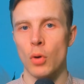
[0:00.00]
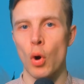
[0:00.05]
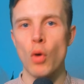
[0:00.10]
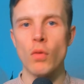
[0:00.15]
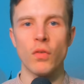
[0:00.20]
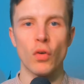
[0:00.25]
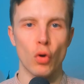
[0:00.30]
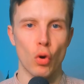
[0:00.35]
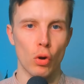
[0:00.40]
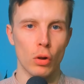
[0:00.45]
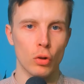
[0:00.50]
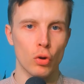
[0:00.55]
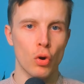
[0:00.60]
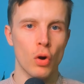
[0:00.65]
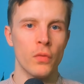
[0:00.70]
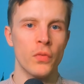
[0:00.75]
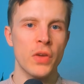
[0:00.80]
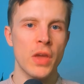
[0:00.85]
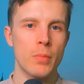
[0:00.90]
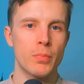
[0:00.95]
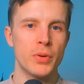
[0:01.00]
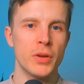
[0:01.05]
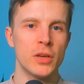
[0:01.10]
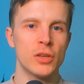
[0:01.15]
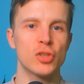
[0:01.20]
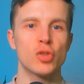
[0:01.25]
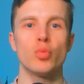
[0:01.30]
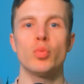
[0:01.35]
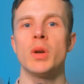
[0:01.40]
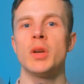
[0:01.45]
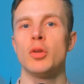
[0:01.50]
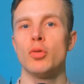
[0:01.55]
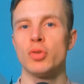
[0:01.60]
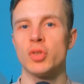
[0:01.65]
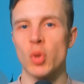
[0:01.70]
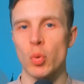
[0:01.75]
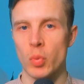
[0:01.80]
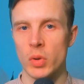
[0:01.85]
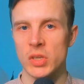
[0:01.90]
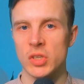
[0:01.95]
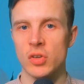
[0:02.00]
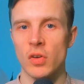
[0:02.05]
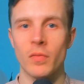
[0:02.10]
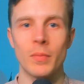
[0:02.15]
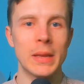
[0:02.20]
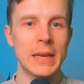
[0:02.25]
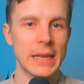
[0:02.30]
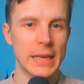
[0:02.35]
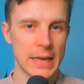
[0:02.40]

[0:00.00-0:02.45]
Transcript: Overall, coffee appears to reduce the risk of many